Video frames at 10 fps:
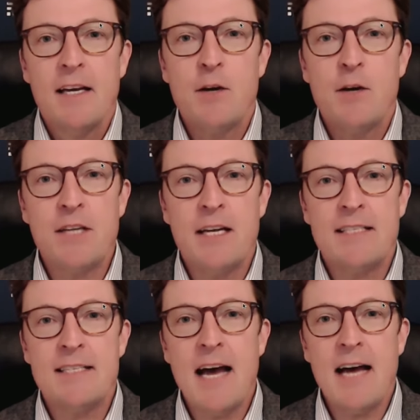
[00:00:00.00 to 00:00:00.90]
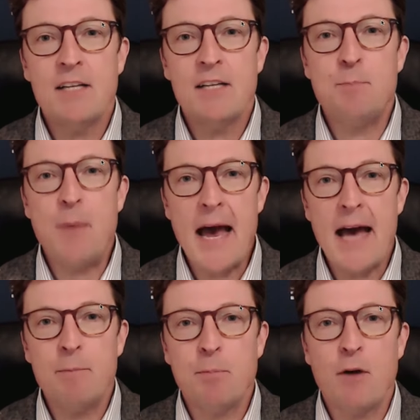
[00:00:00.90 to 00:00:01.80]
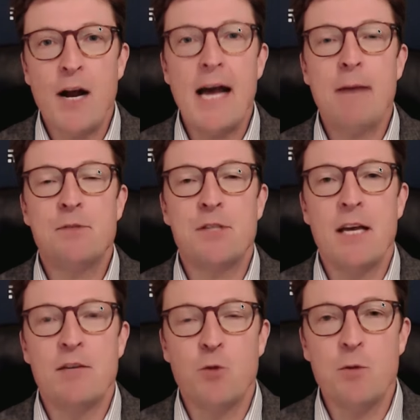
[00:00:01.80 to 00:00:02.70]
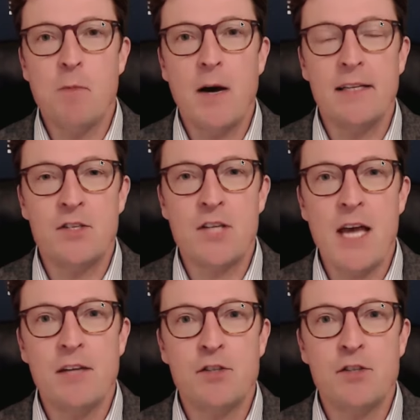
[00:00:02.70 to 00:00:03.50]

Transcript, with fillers: you know, it's it's not as bad perhaps as we might say.